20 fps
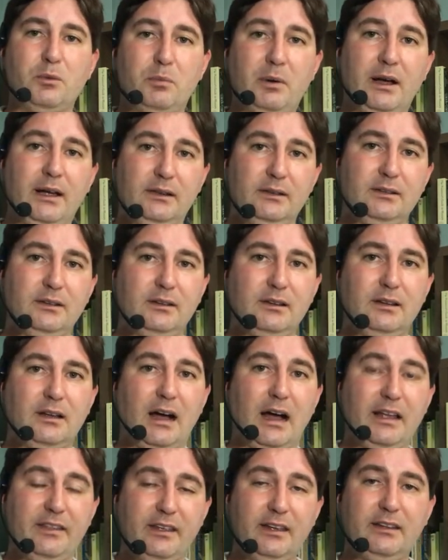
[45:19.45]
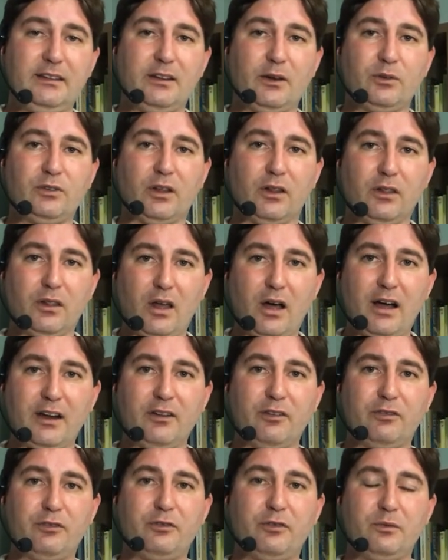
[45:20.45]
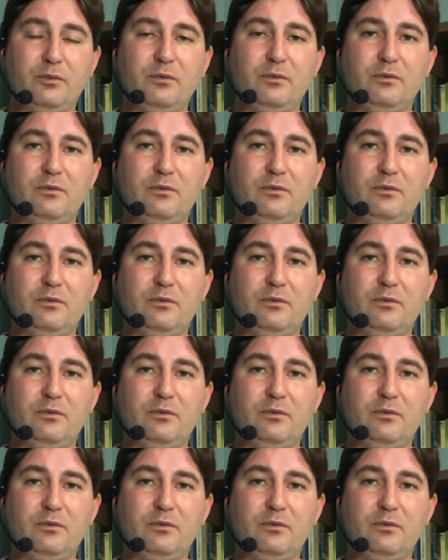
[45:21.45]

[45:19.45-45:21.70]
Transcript: But I think there's a lot of,